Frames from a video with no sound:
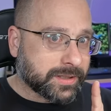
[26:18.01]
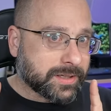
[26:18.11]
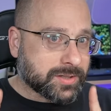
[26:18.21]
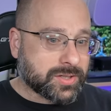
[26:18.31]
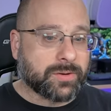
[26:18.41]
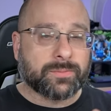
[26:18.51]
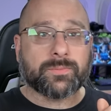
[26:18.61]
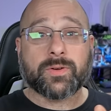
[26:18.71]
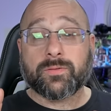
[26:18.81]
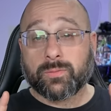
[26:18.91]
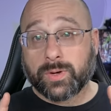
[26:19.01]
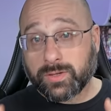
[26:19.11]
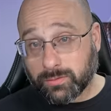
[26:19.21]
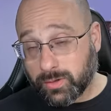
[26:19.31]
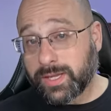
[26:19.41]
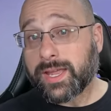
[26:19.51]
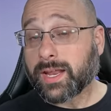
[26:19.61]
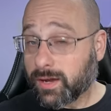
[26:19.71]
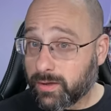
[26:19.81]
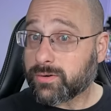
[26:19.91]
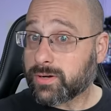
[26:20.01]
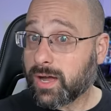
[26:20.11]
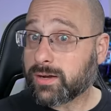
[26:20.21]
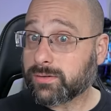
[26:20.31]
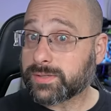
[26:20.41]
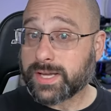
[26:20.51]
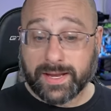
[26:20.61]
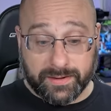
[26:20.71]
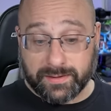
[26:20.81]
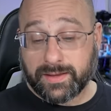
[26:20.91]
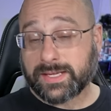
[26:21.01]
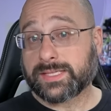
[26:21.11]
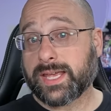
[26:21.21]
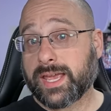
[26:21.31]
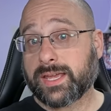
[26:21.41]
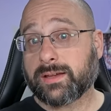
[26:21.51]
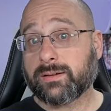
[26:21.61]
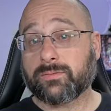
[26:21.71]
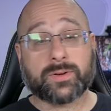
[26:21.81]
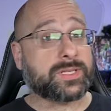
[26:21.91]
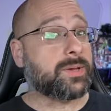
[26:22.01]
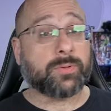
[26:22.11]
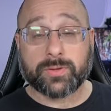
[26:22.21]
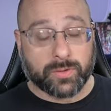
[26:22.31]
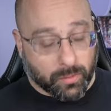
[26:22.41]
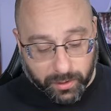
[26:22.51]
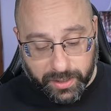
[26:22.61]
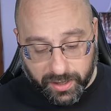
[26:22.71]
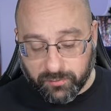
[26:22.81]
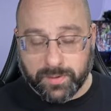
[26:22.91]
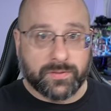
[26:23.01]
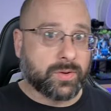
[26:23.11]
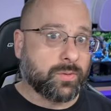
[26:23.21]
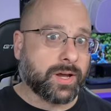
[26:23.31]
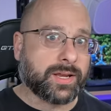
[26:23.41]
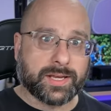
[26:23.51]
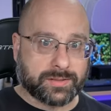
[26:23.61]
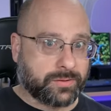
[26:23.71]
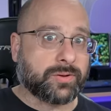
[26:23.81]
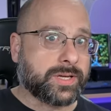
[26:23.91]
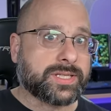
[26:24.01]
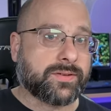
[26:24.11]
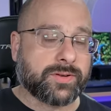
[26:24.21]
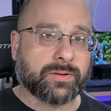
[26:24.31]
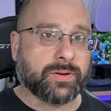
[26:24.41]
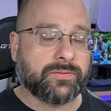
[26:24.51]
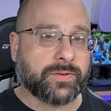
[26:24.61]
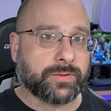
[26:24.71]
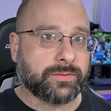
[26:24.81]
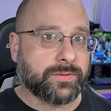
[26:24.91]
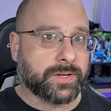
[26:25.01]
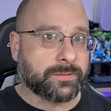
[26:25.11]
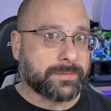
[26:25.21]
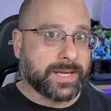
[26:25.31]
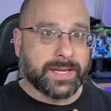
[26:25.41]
So when you're looking at other goggles and they say, for example, the Orca FPV1 has a 37 degree field of view,